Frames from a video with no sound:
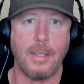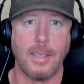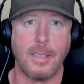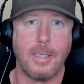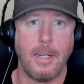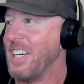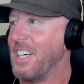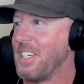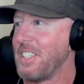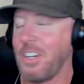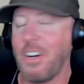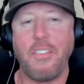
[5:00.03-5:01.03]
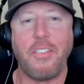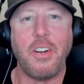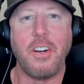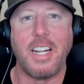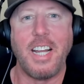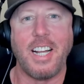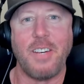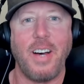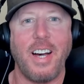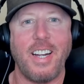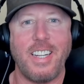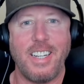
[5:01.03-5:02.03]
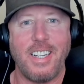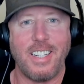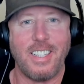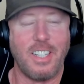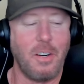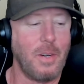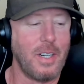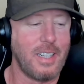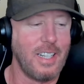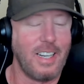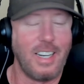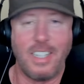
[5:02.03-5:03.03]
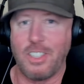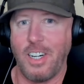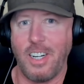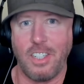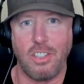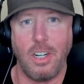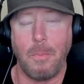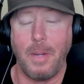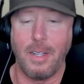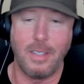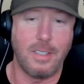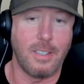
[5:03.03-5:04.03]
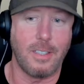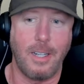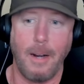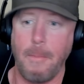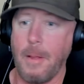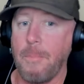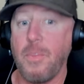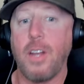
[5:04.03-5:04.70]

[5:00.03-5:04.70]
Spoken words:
this. So if you're thinking about going with the electronic truck mount, this is going to be,